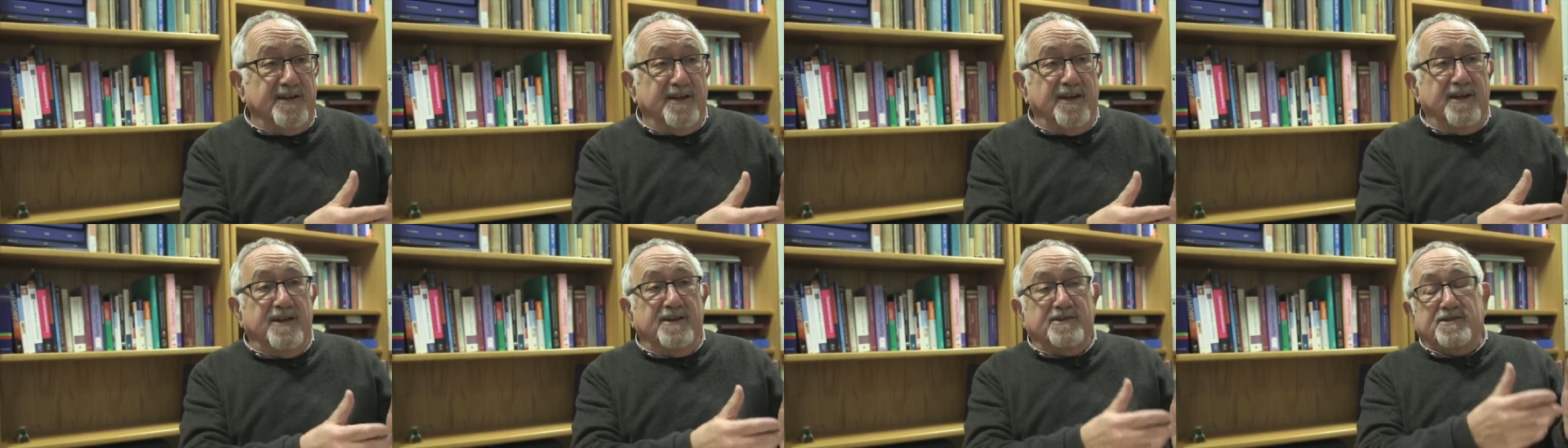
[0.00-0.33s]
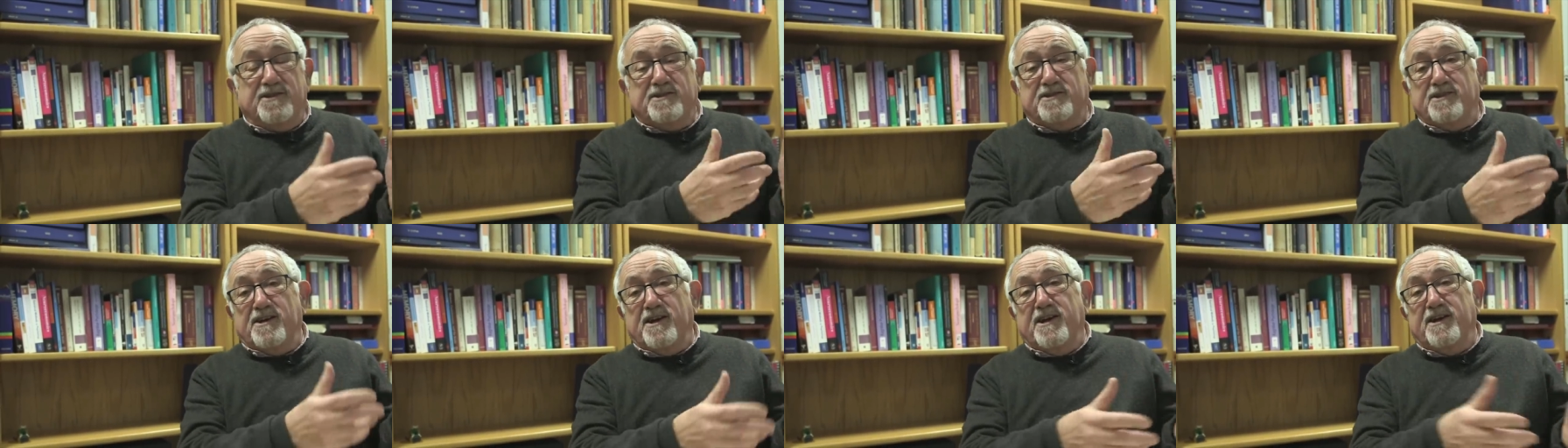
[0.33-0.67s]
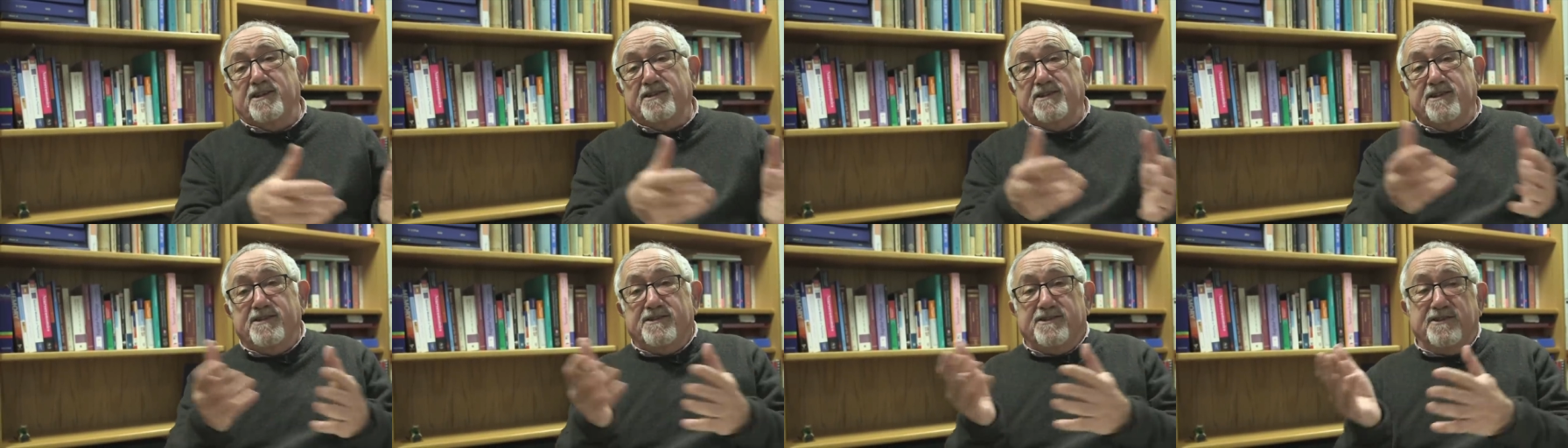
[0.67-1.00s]
uh,
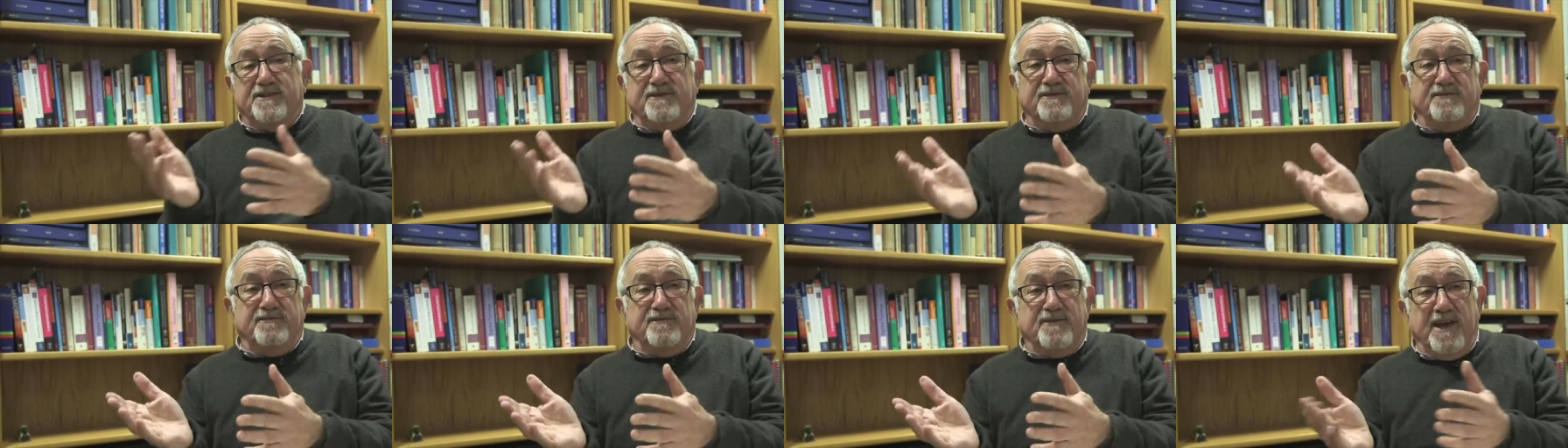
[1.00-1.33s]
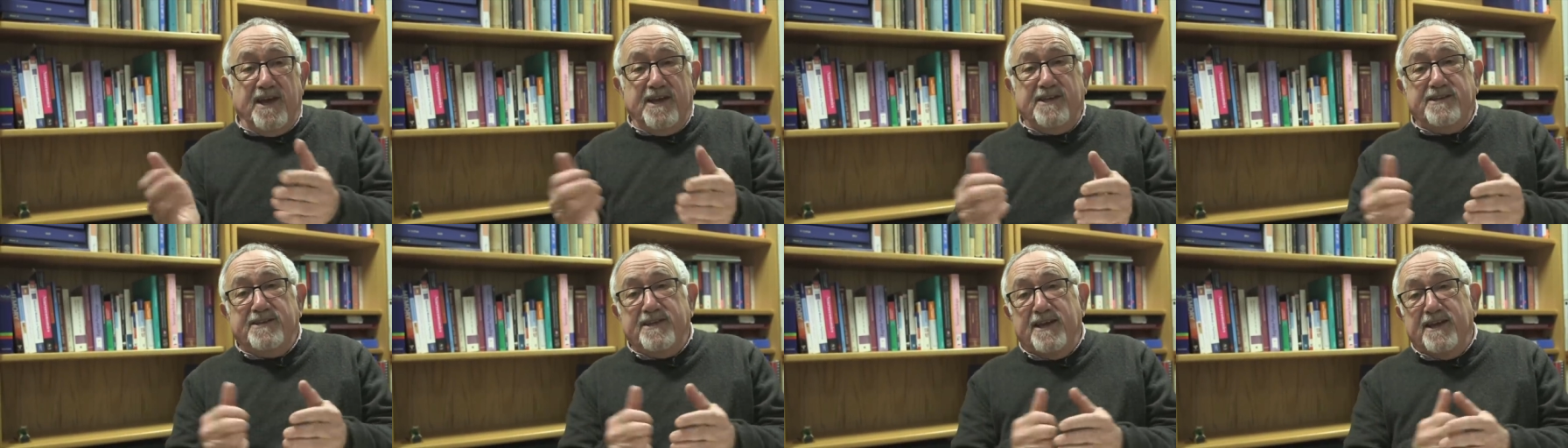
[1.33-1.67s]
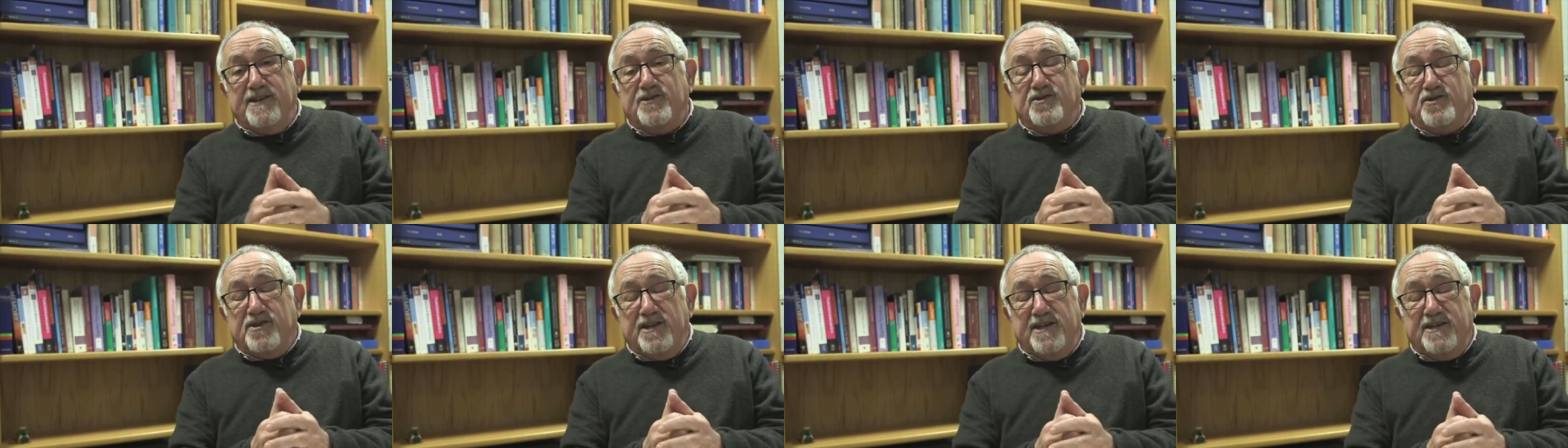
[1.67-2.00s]
societies and
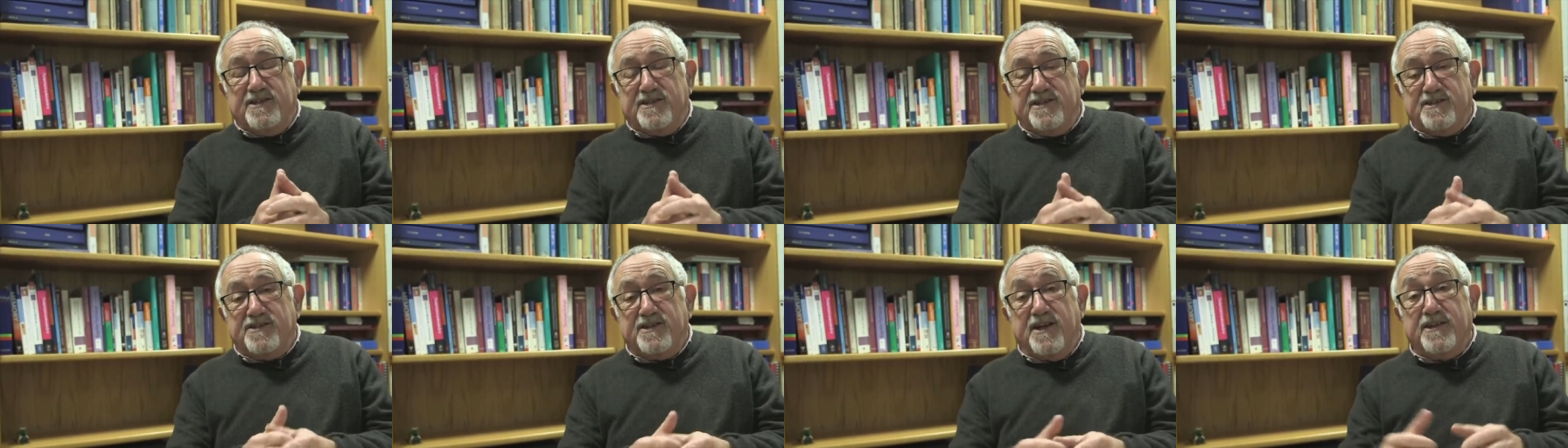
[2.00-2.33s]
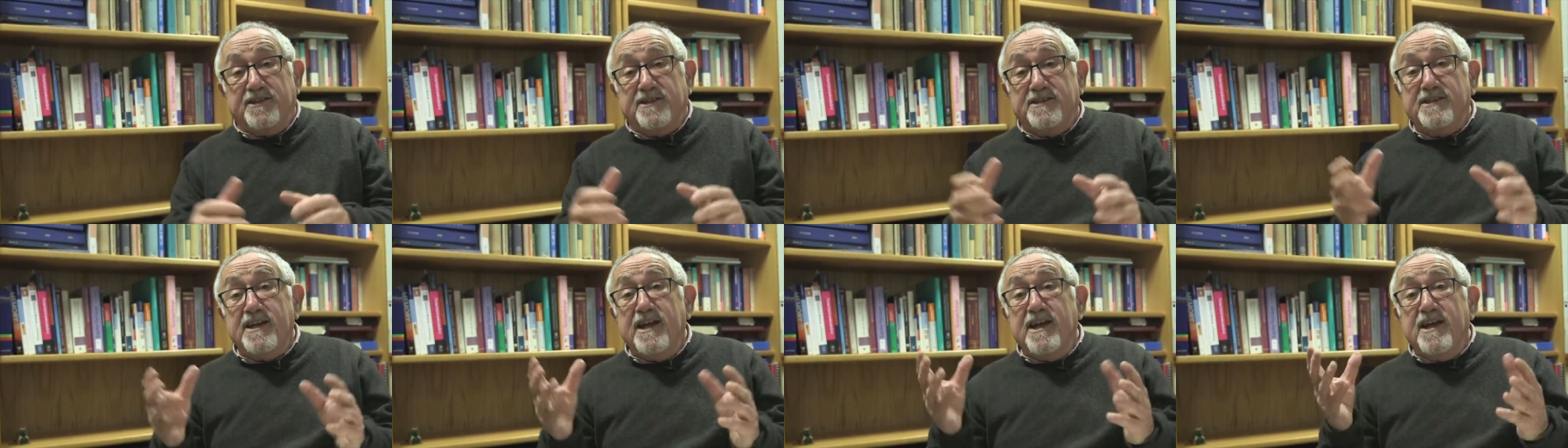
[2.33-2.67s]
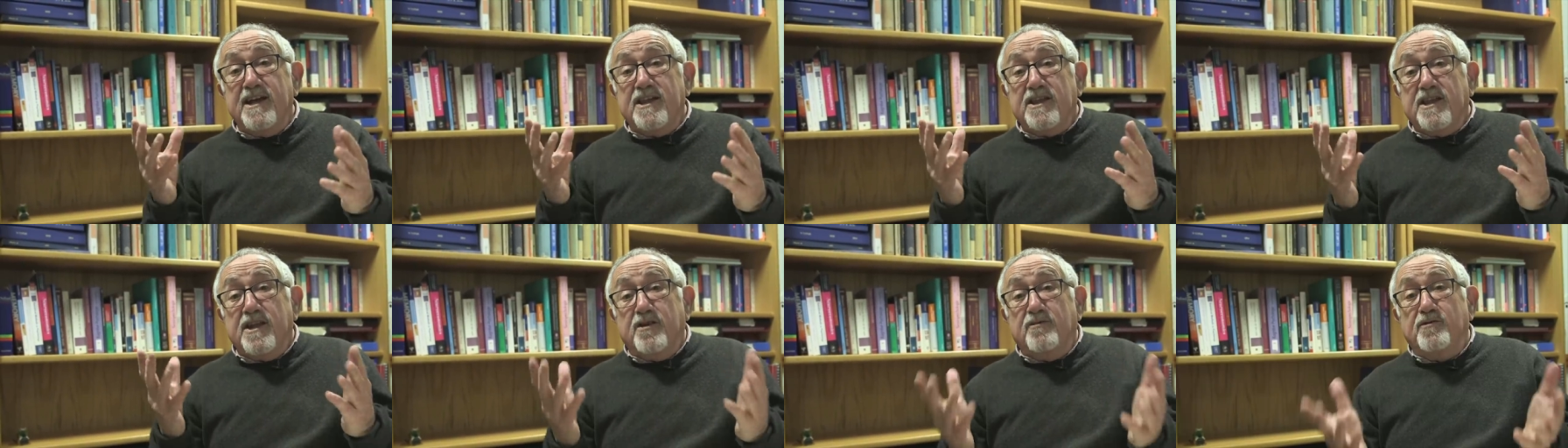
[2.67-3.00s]
ADHD societies,
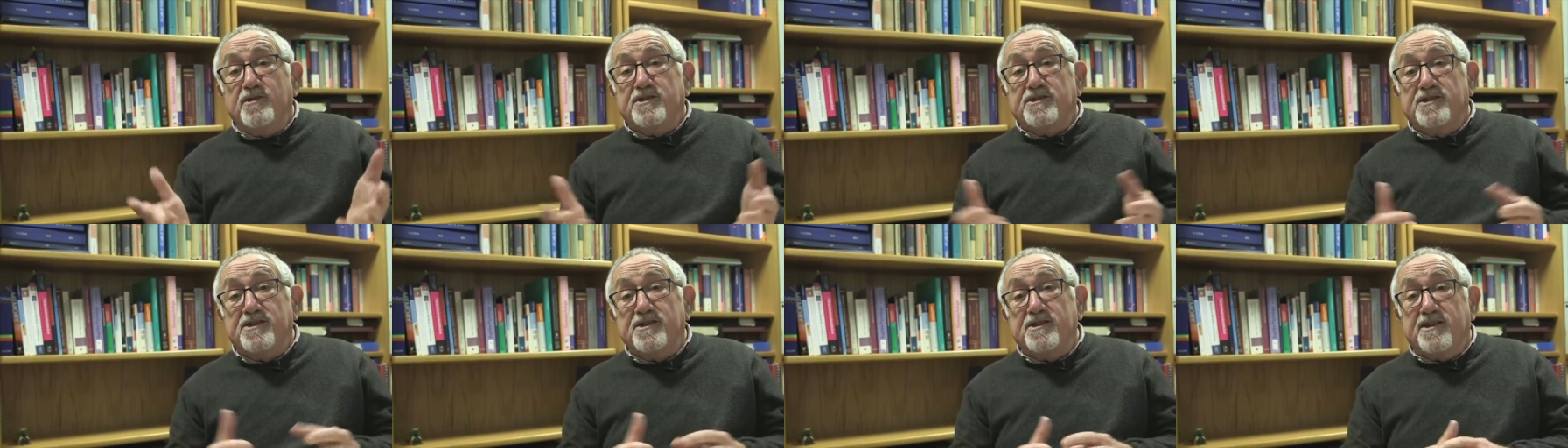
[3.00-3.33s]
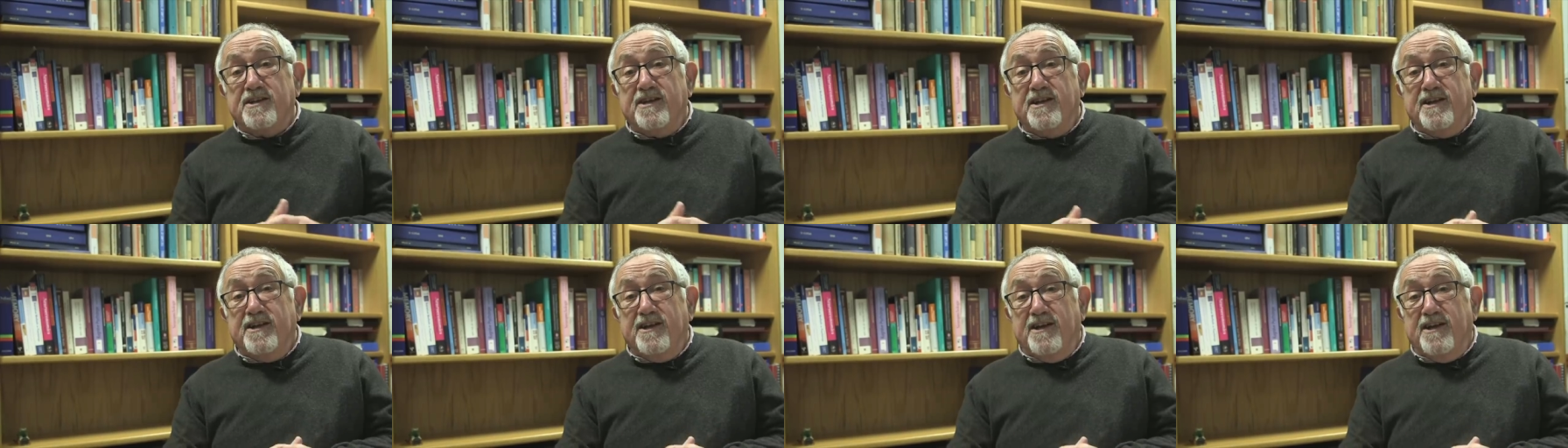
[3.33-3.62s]
there isn't